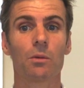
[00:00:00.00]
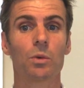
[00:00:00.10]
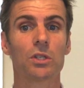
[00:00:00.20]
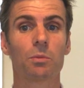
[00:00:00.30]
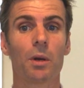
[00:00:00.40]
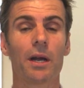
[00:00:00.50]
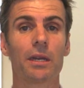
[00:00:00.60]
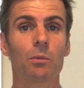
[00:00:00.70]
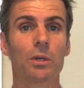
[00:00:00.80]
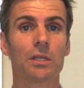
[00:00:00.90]
which
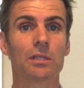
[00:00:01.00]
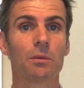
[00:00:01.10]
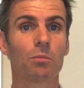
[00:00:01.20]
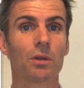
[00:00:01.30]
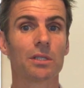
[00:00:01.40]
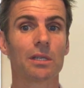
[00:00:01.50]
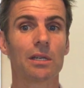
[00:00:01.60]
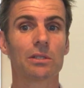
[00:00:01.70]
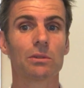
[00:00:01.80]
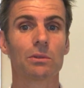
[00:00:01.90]
party wins
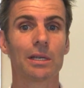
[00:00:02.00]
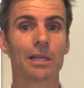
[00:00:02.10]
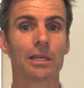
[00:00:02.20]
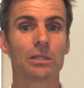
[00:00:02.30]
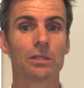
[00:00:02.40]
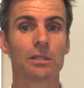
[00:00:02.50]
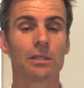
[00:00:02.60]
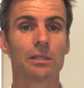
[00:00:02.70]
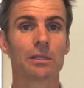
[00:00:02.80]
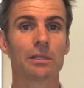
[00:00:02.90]
presidential
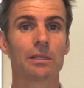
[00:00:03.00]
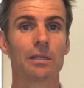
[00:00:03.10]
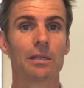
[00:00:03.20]
elections.